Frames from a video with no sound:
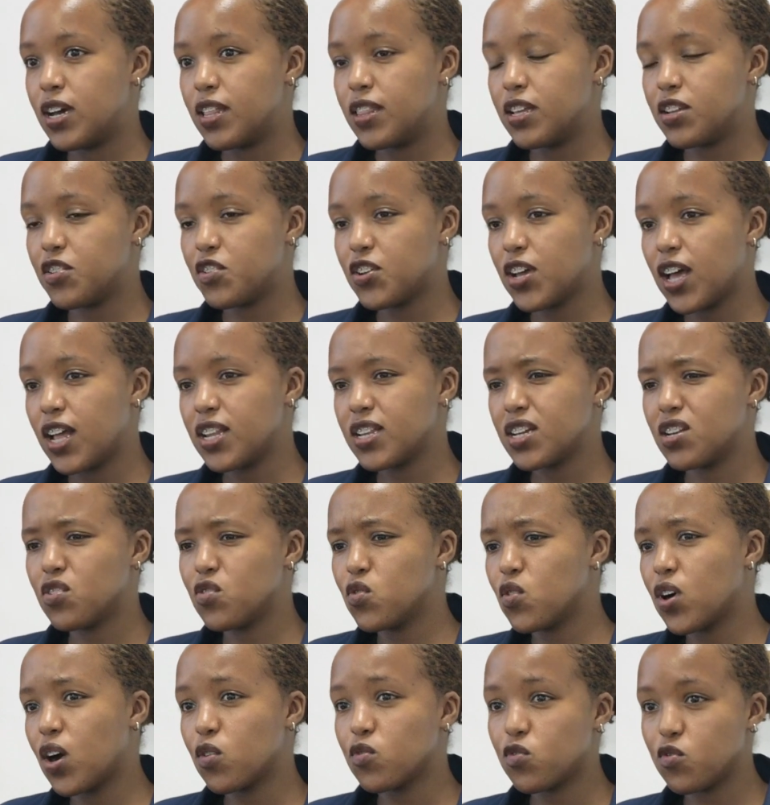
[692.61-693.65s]
the child and
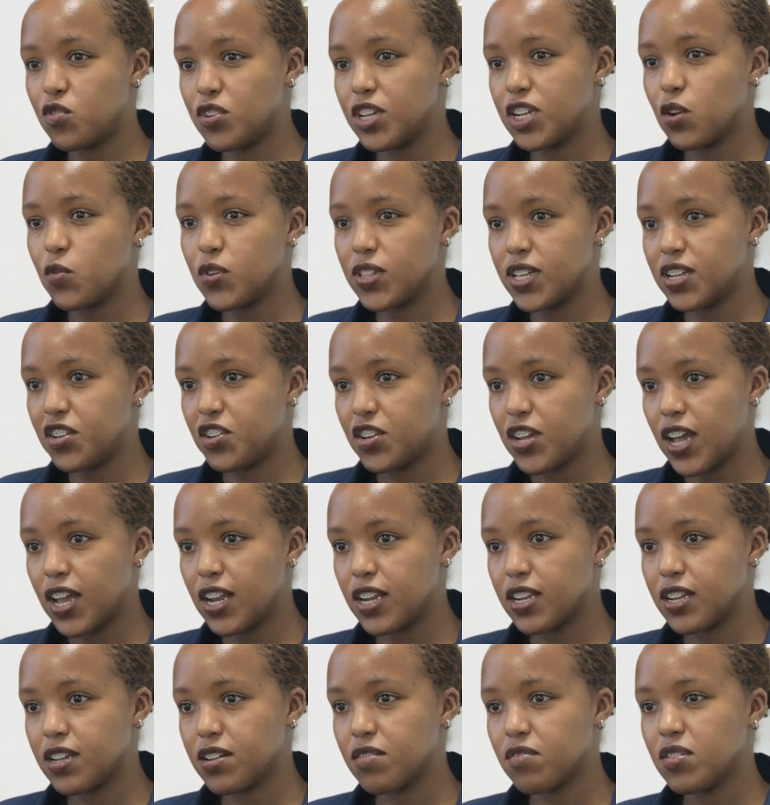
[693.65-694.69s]
know how to deal with the child.